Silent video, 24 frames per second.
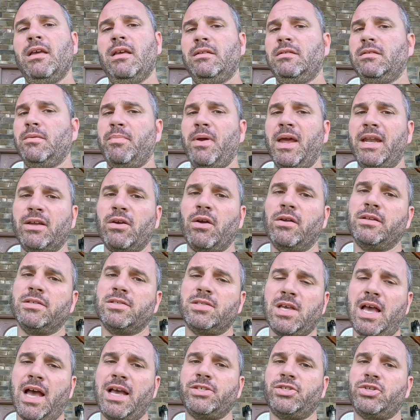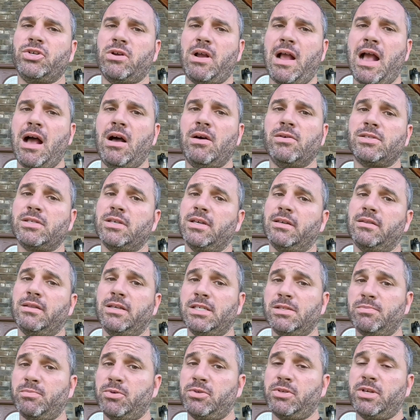depending on the size of your house, like
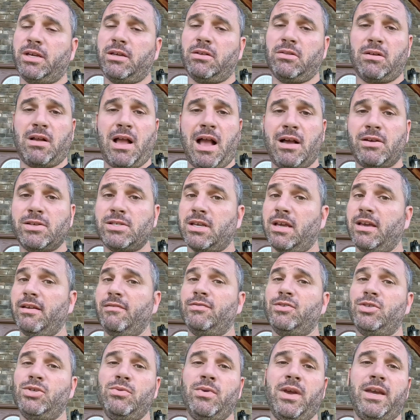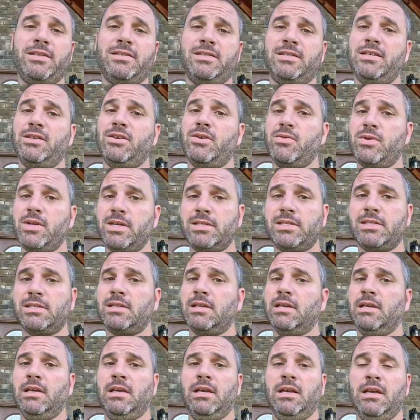this particular house, I have 2 AC units.
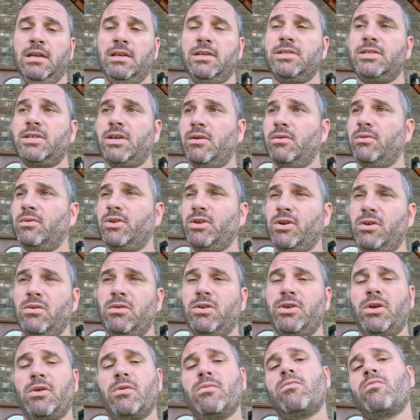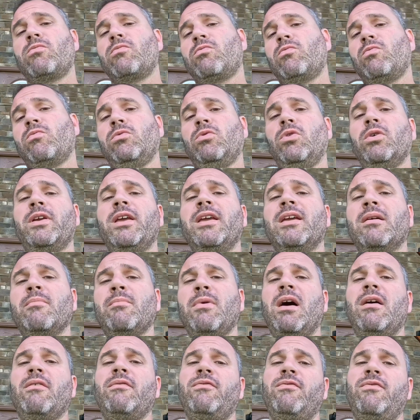So you're looking
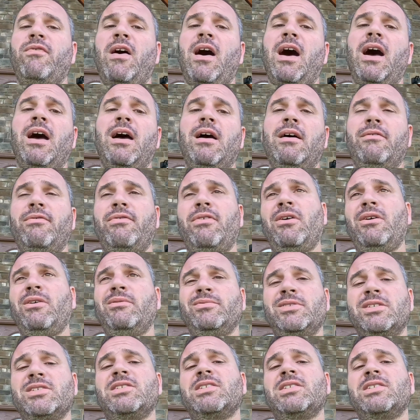about 5,000 to